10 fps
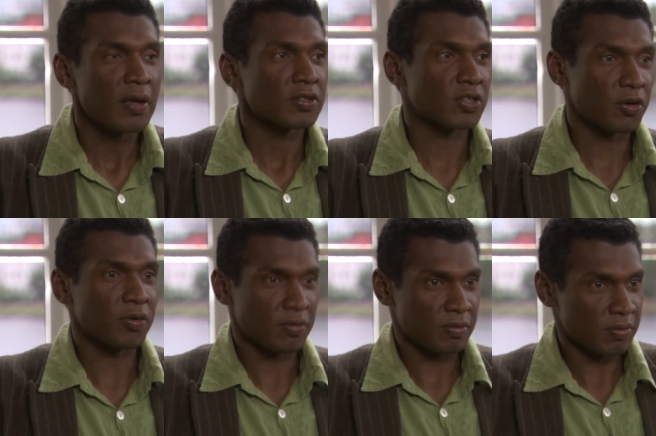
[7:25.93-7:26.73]

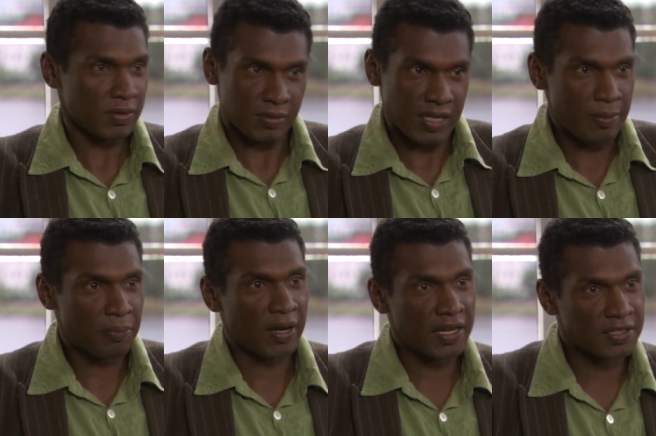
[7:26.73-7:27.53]
So, same
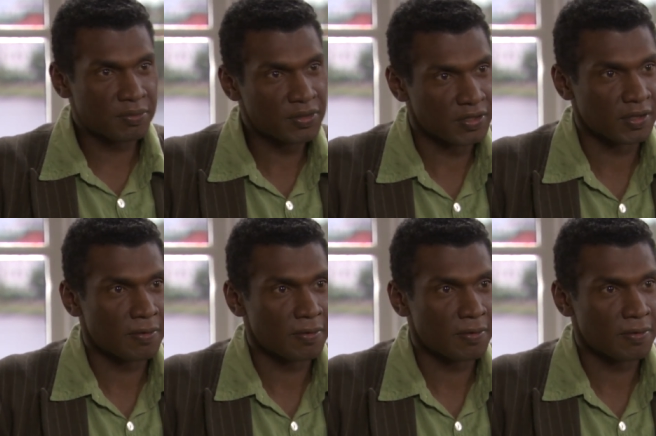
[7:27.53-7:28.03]
applies in music.